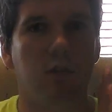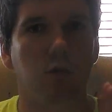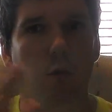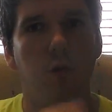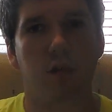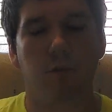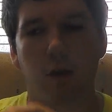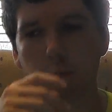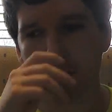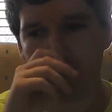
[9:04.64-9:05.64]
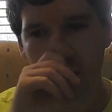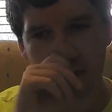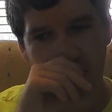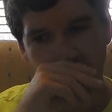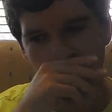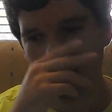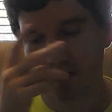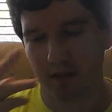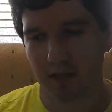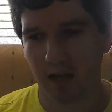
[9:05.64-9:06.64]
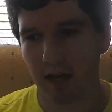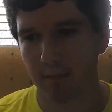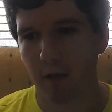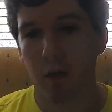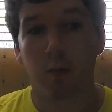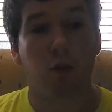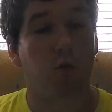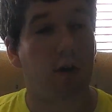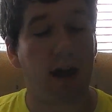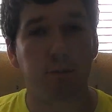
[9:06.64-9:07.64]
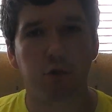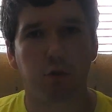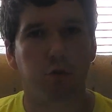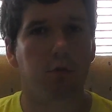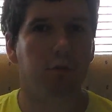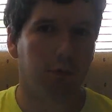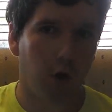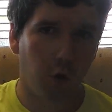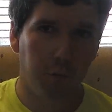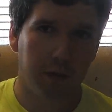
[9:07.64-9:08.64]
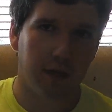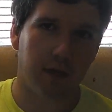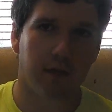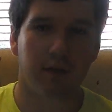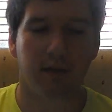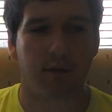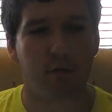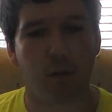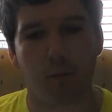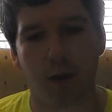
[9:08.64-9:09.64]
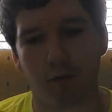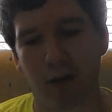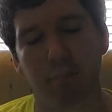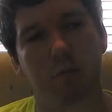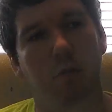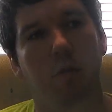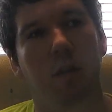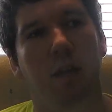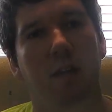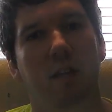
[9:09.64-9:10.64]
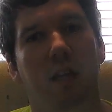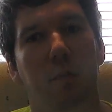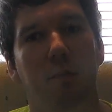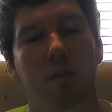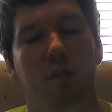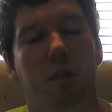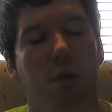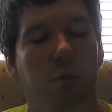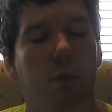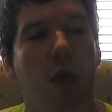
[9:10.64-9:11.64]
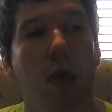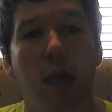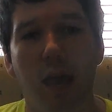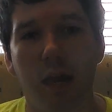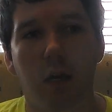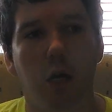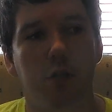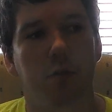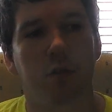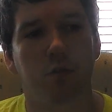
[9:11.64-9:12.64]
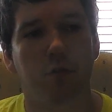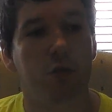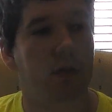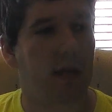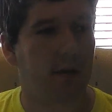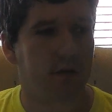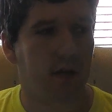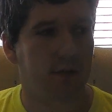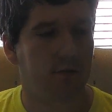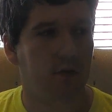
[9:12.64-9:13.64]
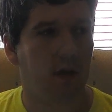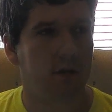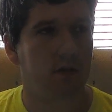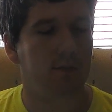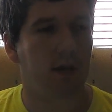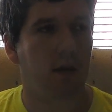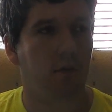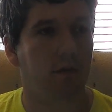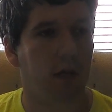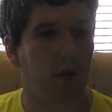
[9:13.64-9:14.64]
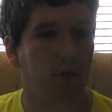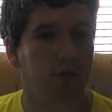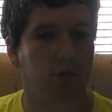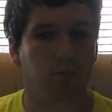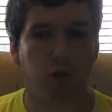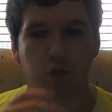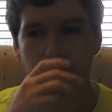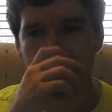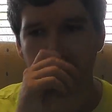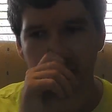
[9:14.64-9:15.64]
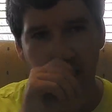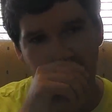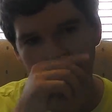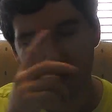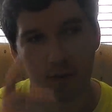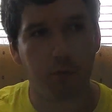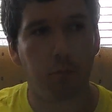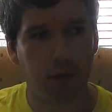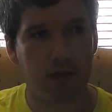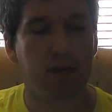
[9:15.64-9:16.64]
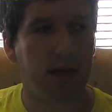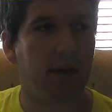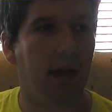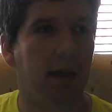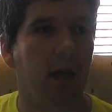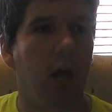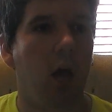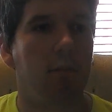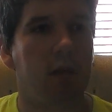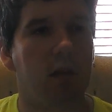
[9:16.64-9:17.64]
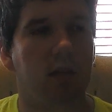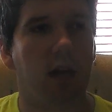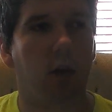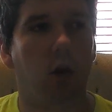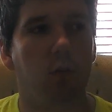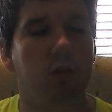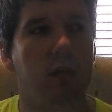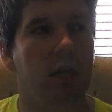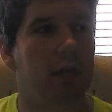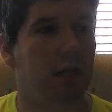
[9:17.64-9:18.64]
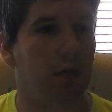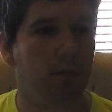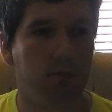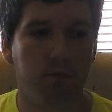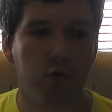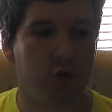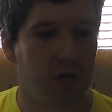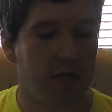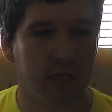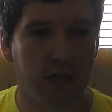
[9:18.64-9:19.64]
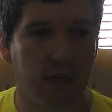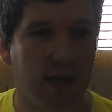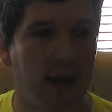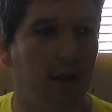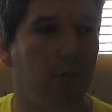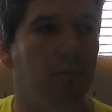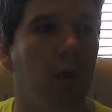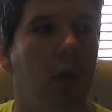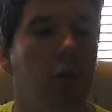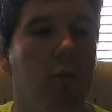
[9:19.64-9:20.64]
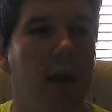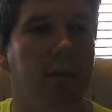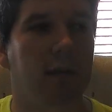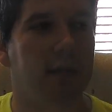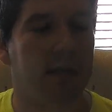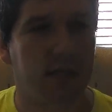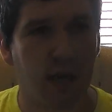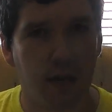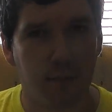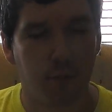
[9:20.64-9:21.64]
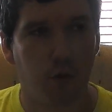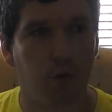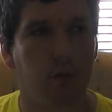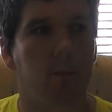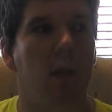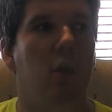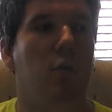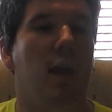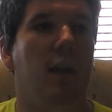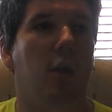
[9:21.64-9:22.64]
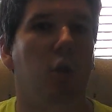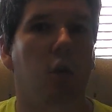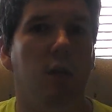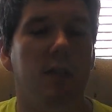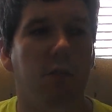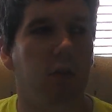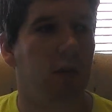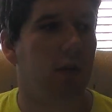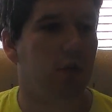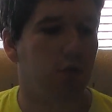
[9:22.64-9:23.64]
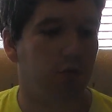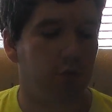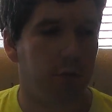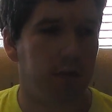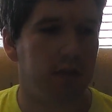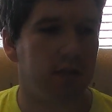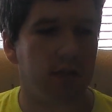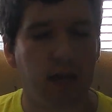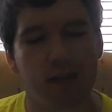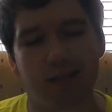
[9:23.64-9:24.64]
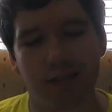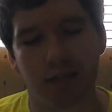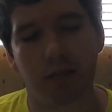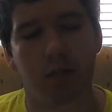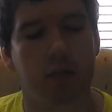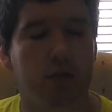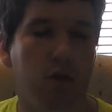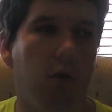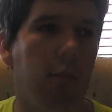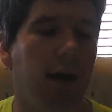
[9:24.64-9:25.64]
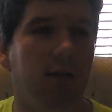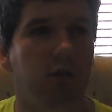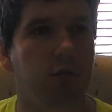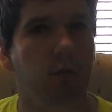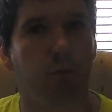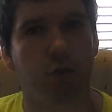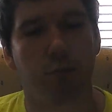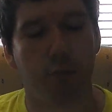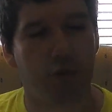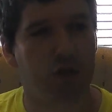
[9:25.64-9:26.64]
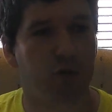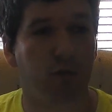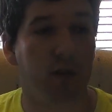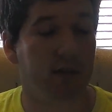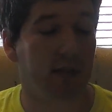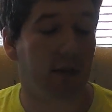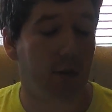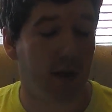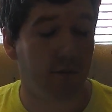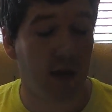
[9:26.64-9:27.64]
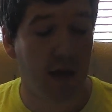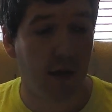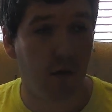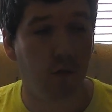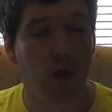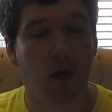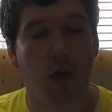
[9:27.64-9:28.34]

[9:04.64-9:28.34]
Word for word: the swords, I forget what it was called at the time, Crab Turtle OP, if you remember my Crab Turtle deck I did a couple months ago, and also introduced Thousand Eyes, uh, excuse me, uh, Relinquish, which at the time people played that deck because that card was easily, you could easily get it out, you had things like Sonic Bird, you had other cards out there that could search for your pieces, not as consistent as, you know, Manju and pre-preparation rates like we have now,